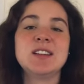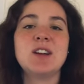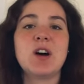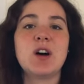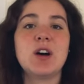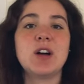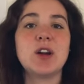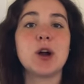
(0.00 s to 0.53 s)

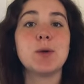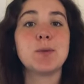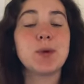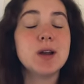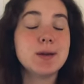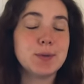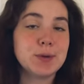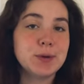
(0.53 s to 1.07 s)
on our
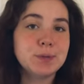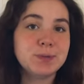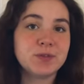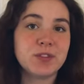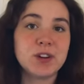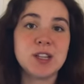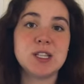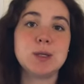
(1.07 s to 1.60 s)
printable
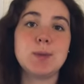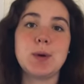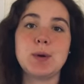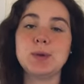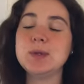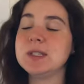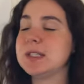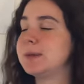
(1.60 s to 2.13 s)
for this
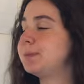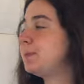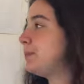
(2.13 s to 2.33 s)
post.